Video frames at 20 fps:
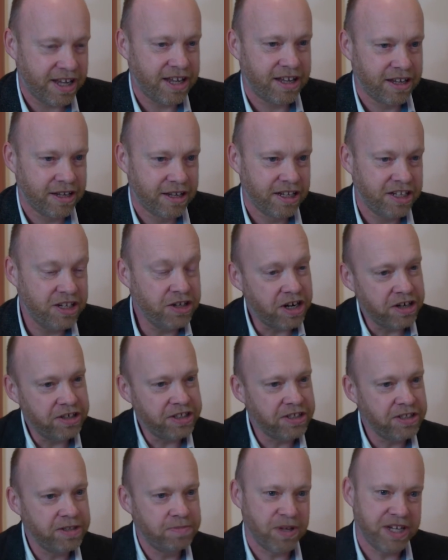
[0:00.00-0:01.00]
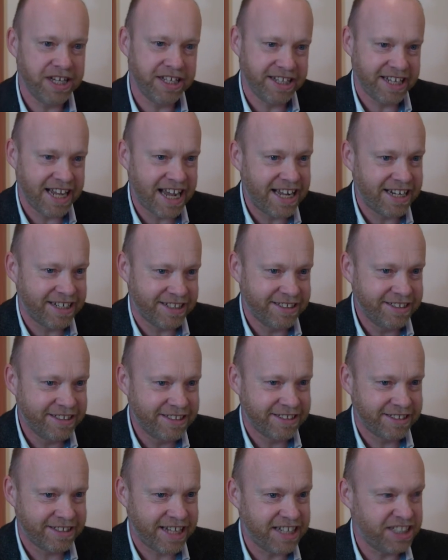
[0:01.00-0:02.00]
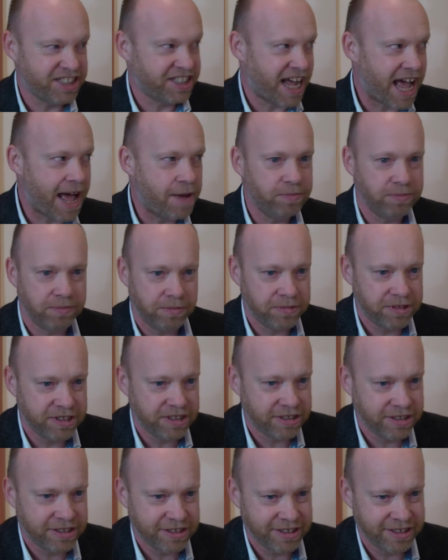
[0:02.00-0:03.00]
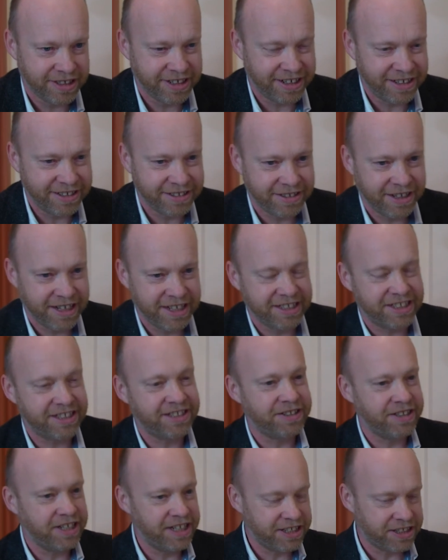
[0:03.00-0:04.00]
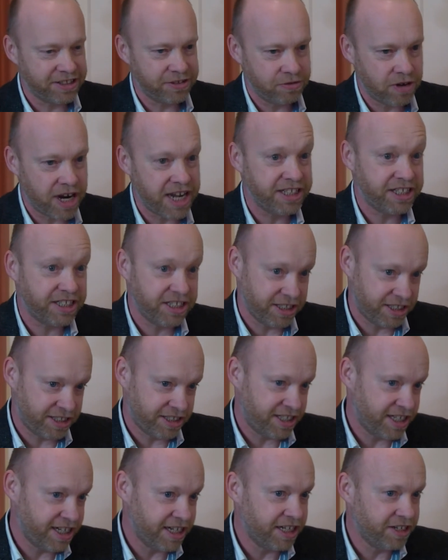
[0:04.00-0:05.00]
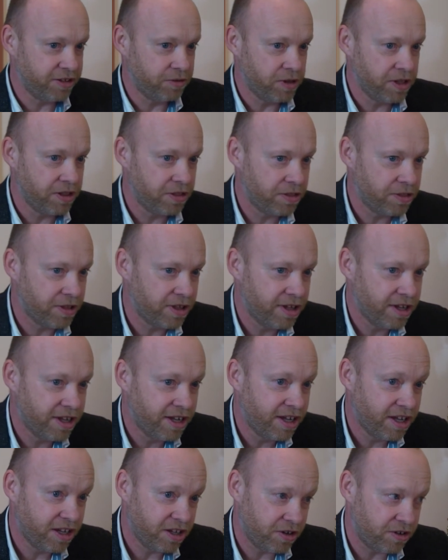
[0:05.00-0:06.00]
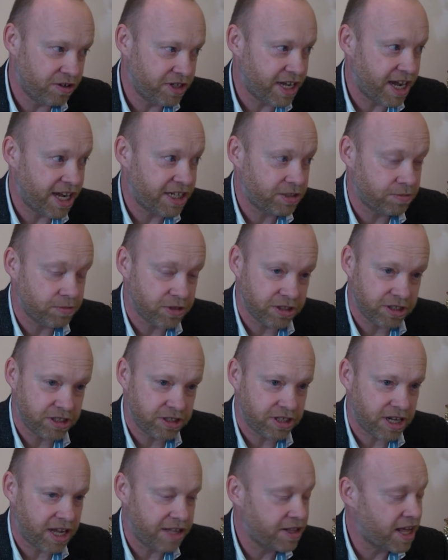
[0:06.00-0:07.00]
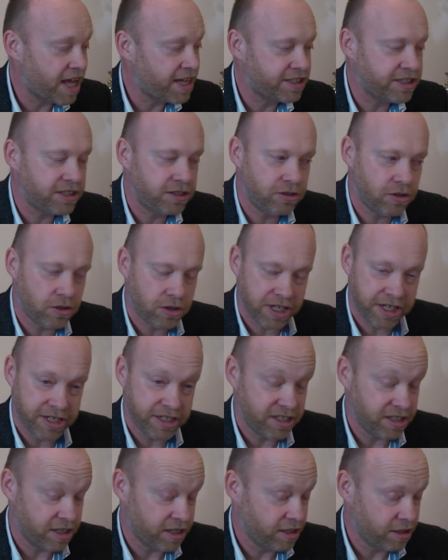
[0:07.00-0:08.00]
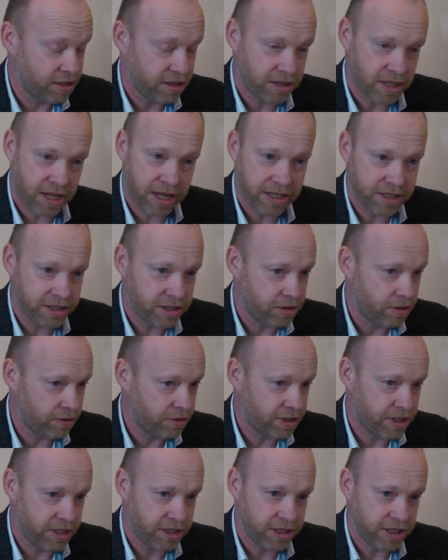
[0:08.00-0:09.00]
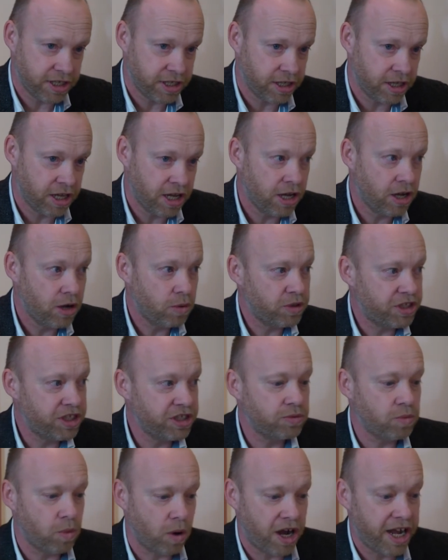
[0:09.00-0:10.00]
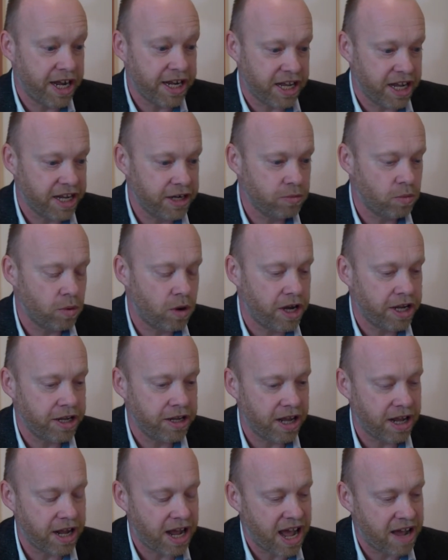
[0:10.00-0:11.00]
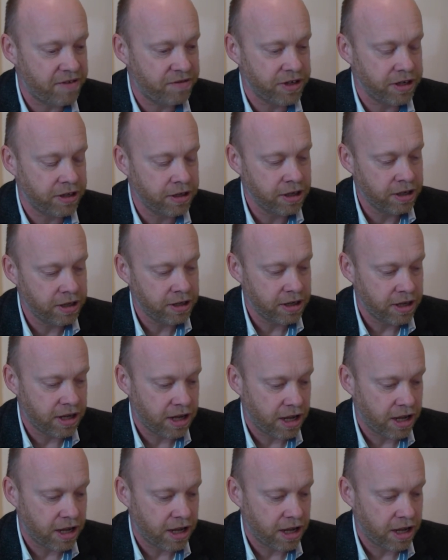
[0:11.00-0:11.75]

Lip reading: Yeah. You don't do the bit at the end. That just happens. It's the rest. It's the dealing with your attachments, and that's not easy. It's not easy. Which is why having